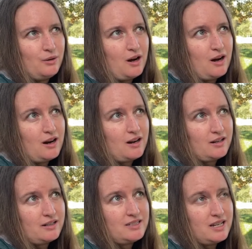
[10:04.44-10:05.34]
are
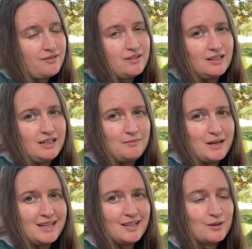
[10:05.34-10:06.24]
definitely
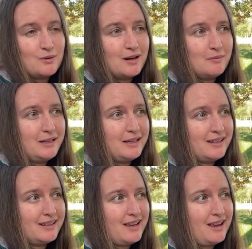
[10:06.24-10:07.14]
making your
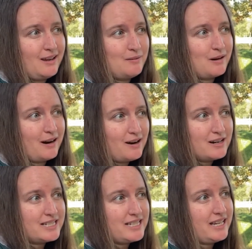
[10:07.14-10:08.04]
well-being a
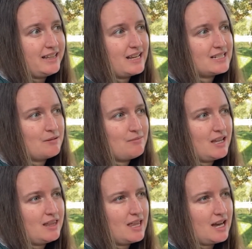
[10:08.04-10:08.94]
priority, and that's
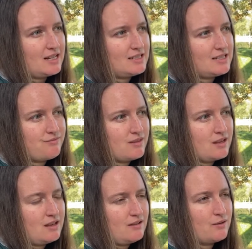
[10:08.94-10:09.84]
something that
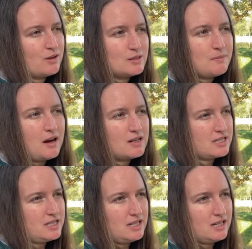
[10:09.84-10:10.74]
for this
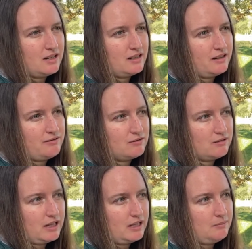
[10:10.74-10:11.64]
past year I've
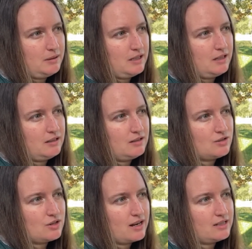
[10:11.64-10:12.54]
really been
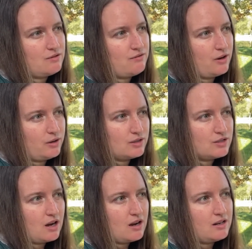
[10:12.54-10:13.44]
trying to focus
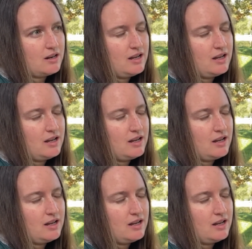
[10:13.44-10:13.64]
on.